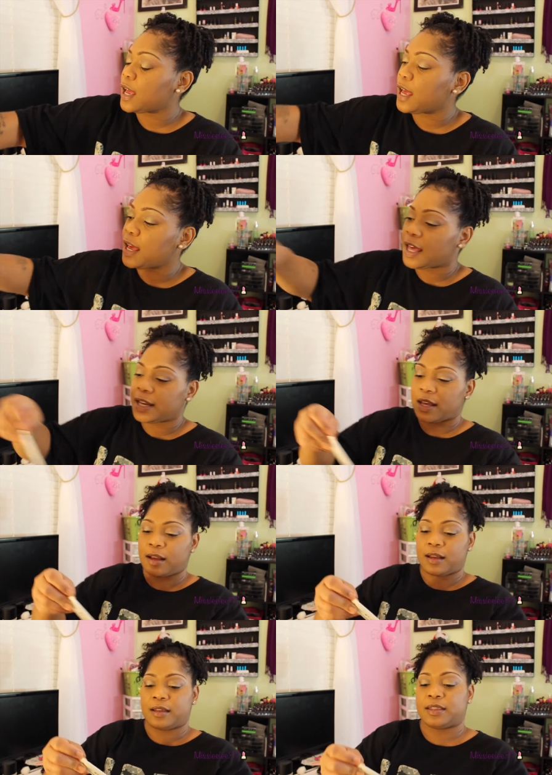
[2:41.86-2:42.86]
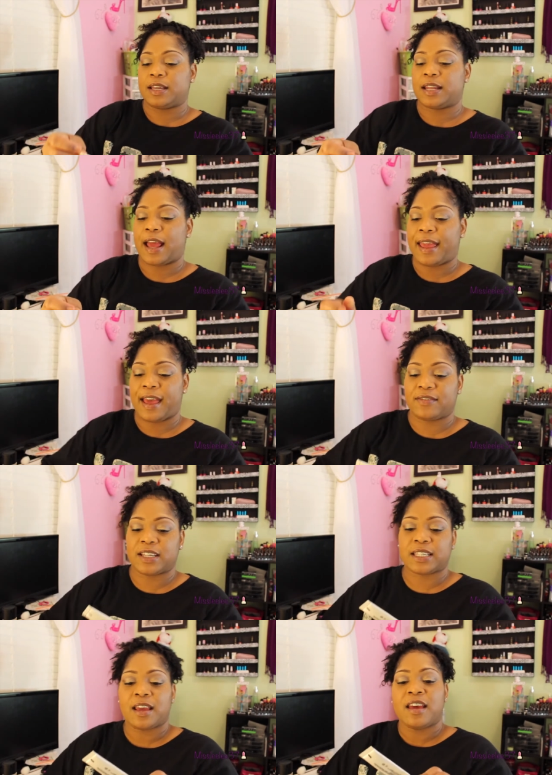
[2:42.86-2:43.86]
And then I have
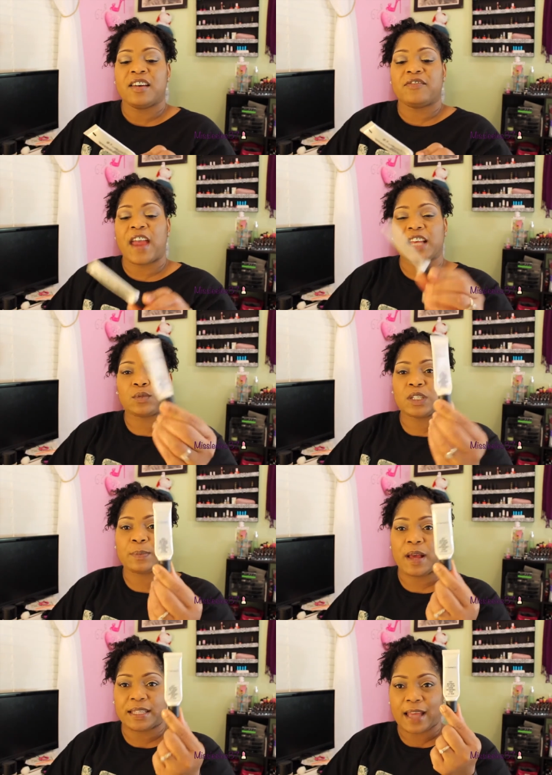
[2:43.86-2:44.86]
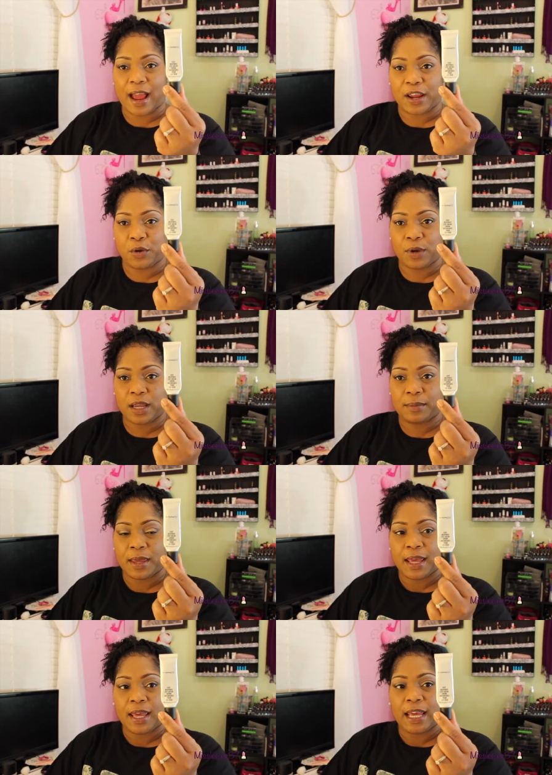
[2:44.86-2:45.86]
this Fast Response Eye Cream.
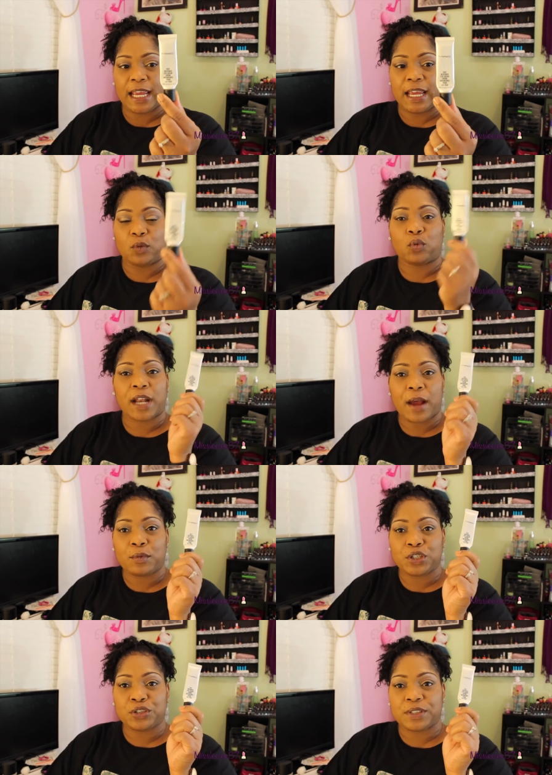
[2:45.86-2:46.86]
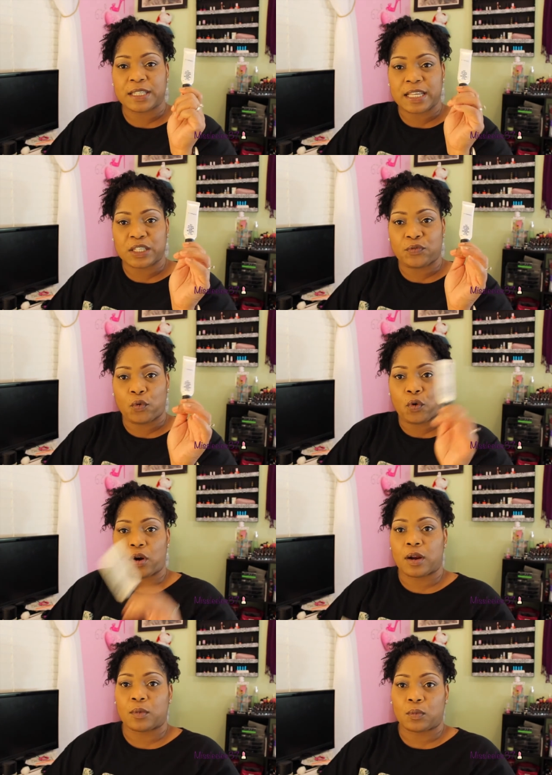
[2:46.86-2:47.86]
And what I was using this
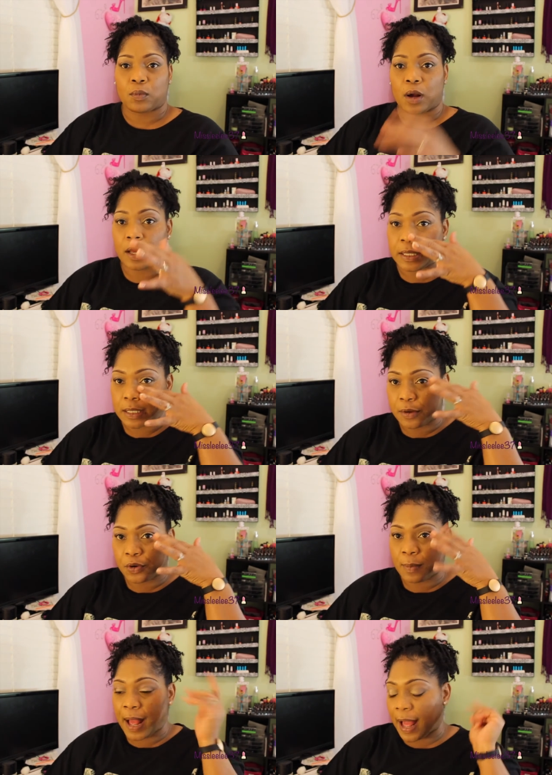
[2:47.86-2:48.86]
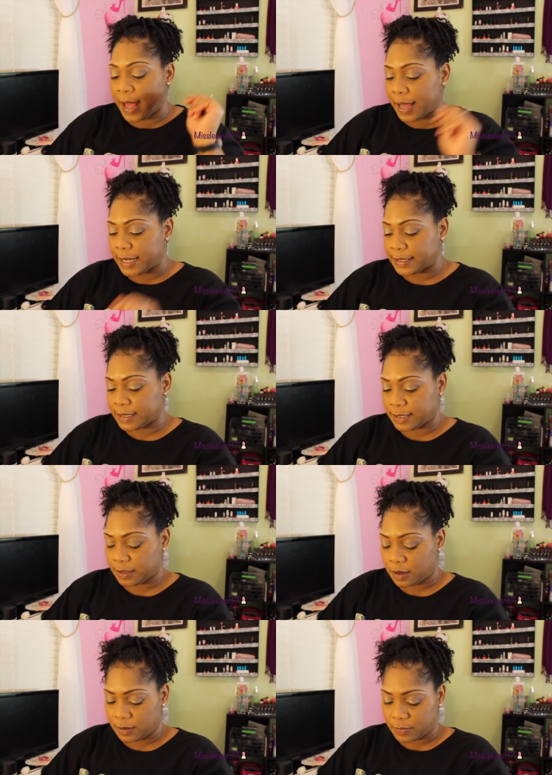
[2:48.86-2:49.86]
for is under my eyes,
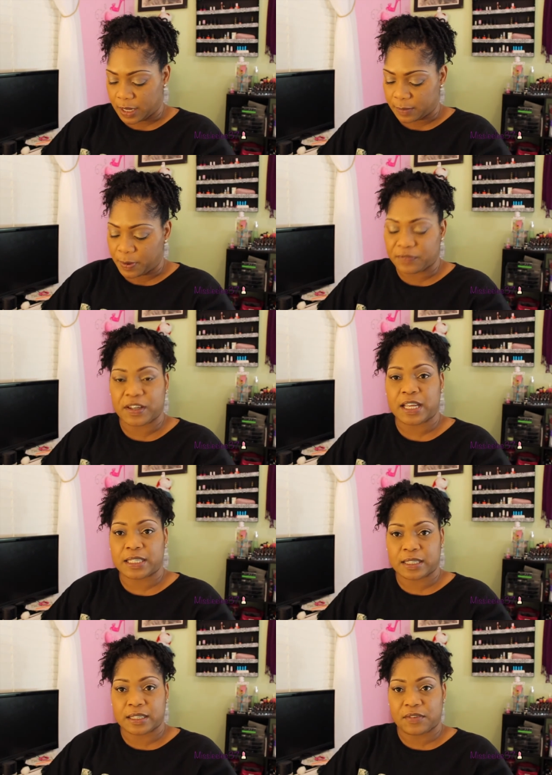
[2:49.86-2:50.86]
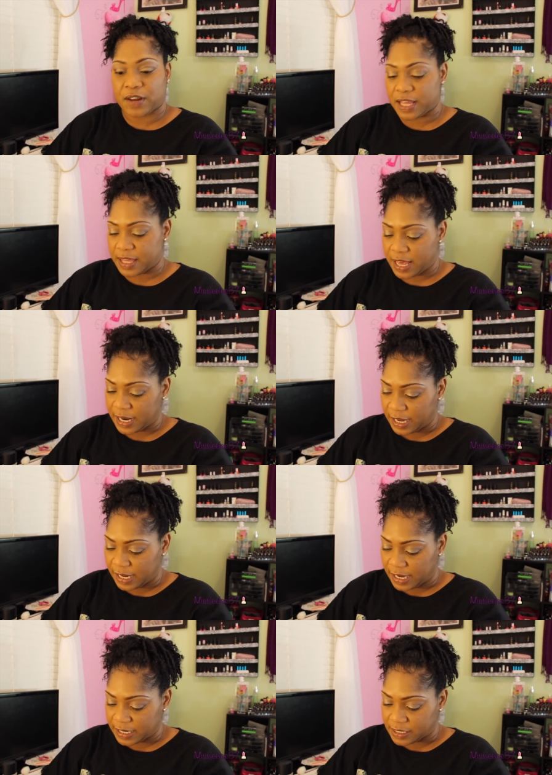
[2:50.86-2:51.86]
like puffiness and stuff like that.
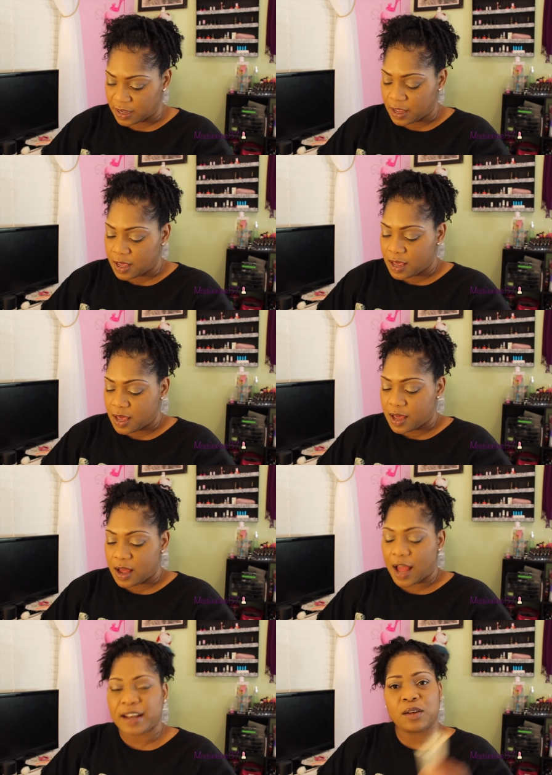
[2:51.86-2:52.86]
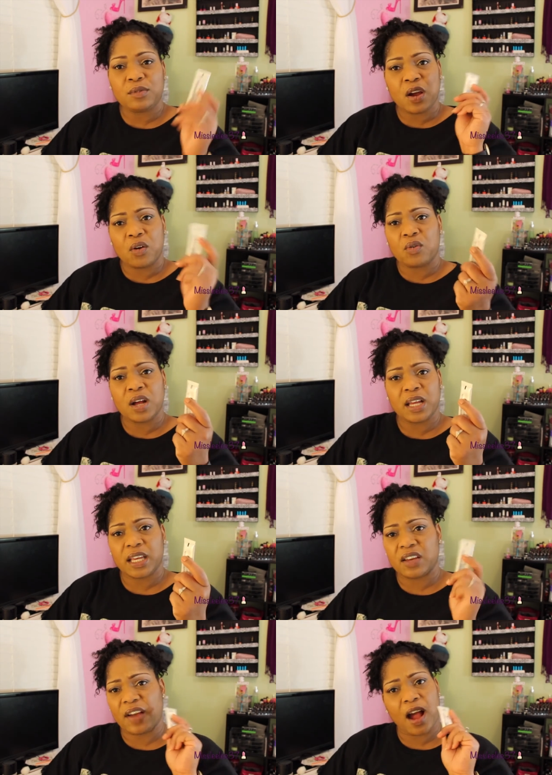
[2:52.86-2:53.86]
And I don't know
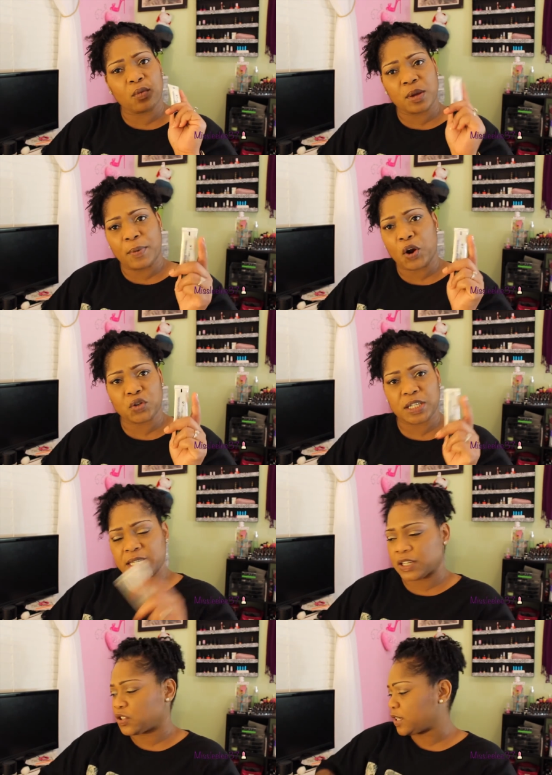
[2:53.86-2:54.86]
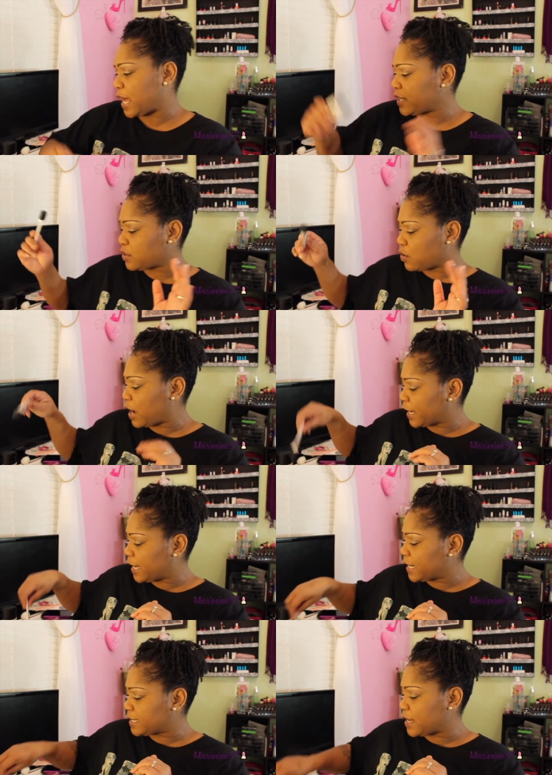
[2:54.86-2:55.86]
if I'll repurchase this or not, so I
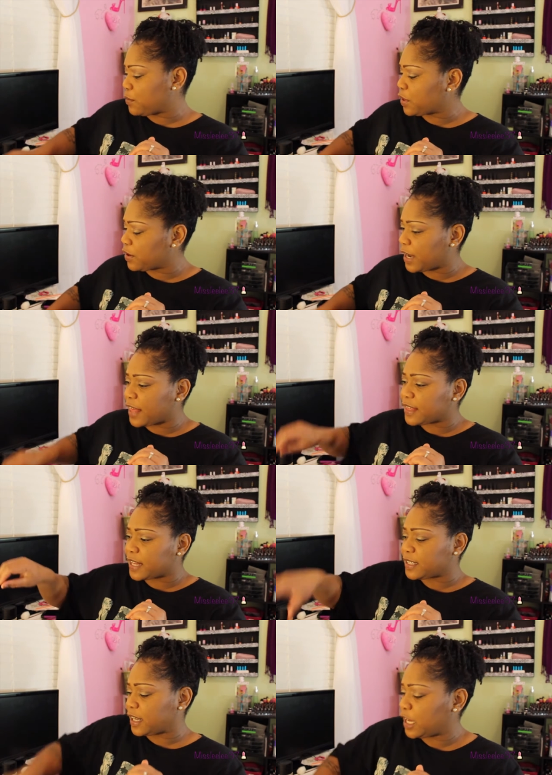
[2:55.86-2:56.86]
can't say whether or not that's a